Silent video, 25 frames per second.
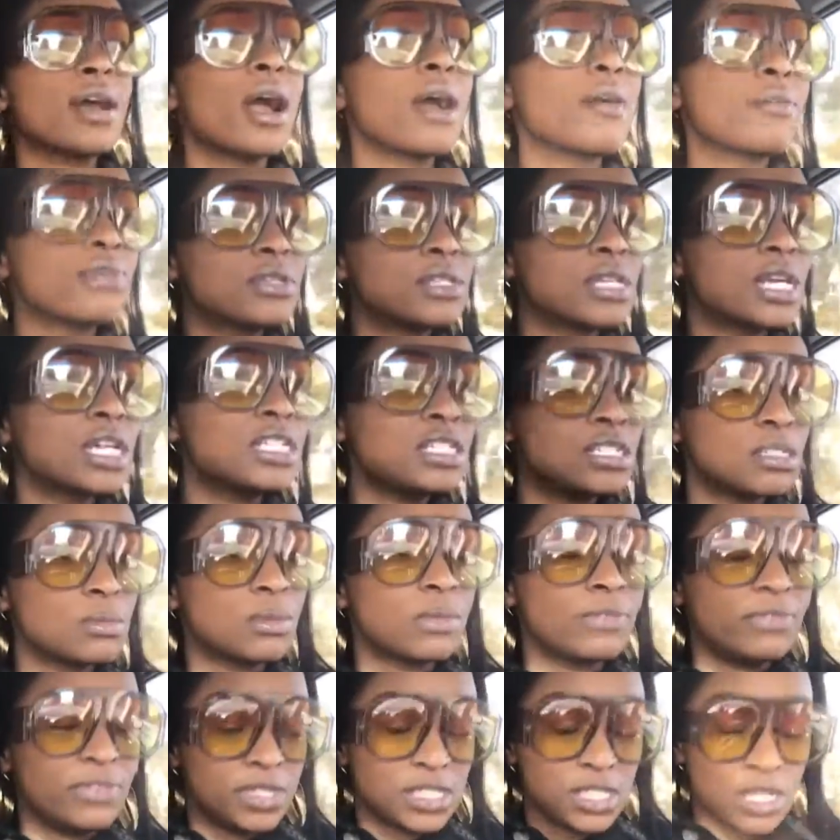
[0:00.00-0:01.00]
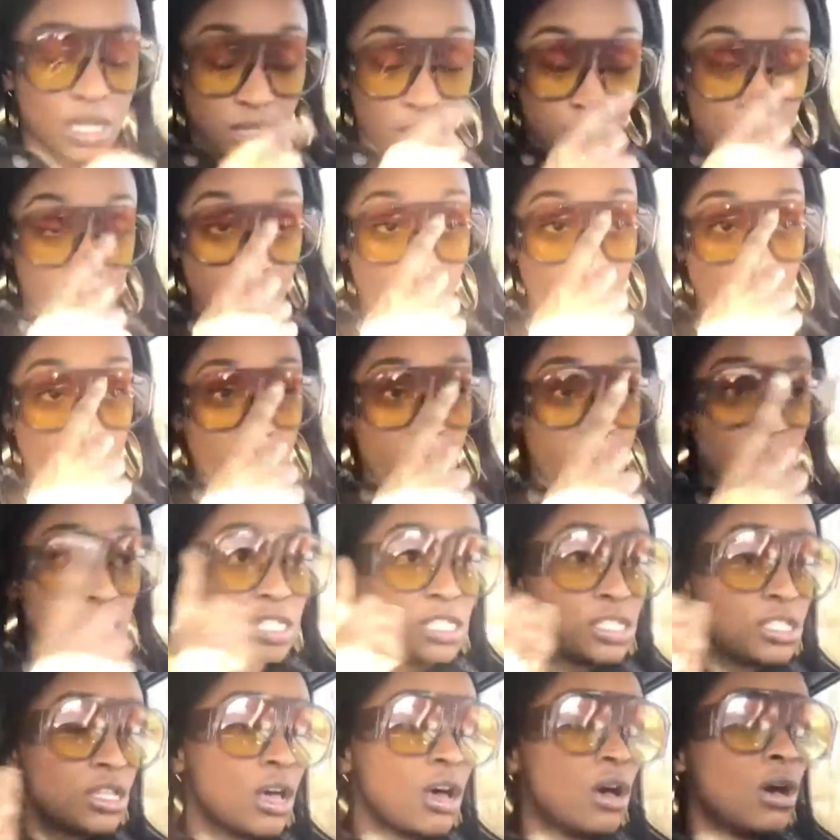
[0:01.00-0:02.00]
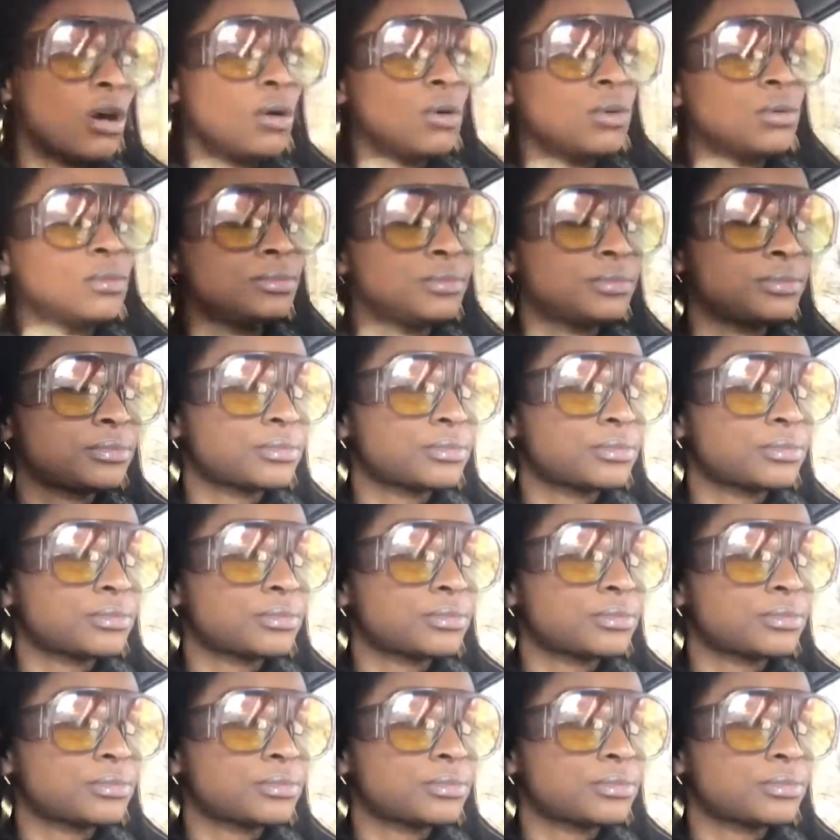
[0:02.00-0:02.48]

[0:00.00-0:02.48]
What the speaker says: conversations with each other. And so